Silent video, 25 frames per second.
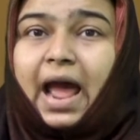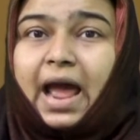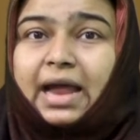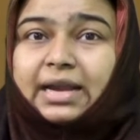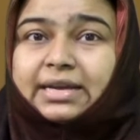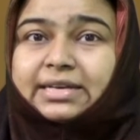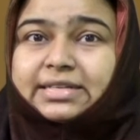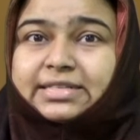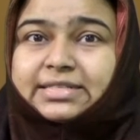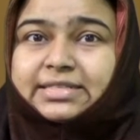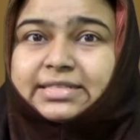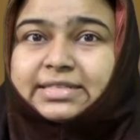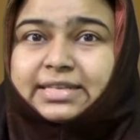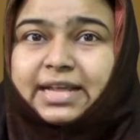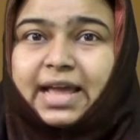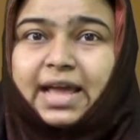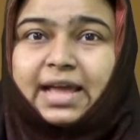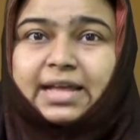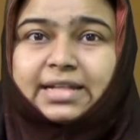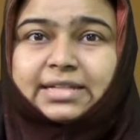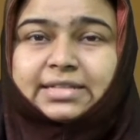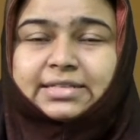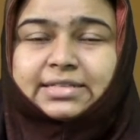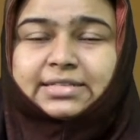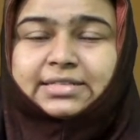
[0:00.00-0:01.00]

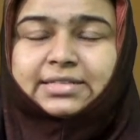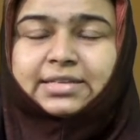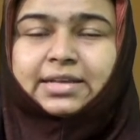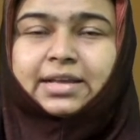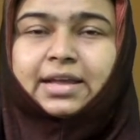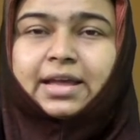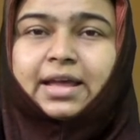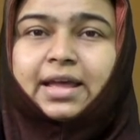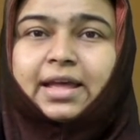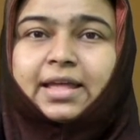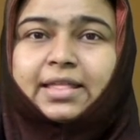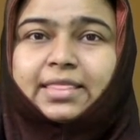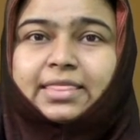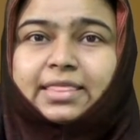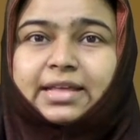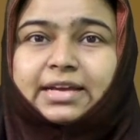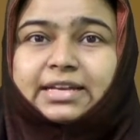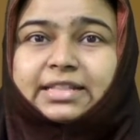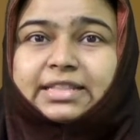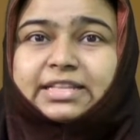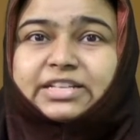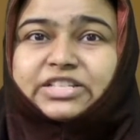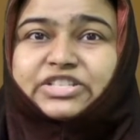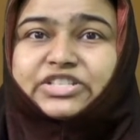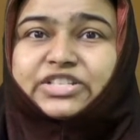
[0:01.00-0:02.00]
understands
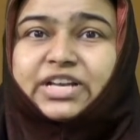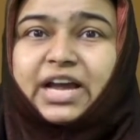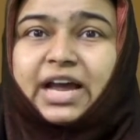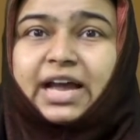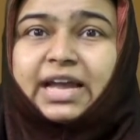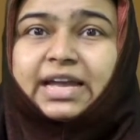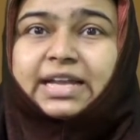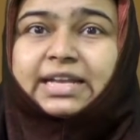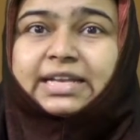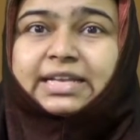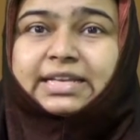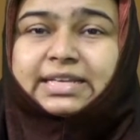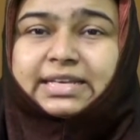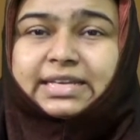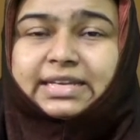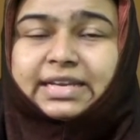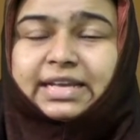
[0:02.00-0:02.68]
that the child